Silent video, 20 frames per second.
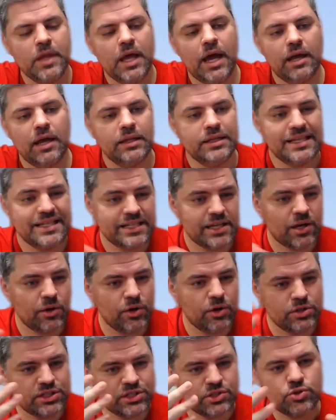And these
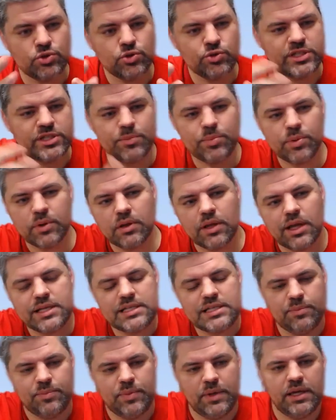are two typical
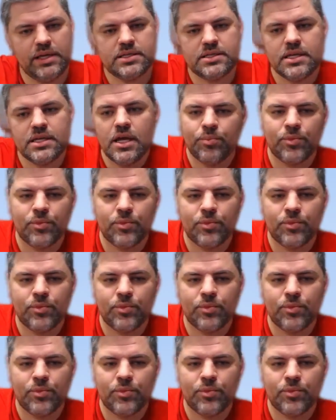ICPs.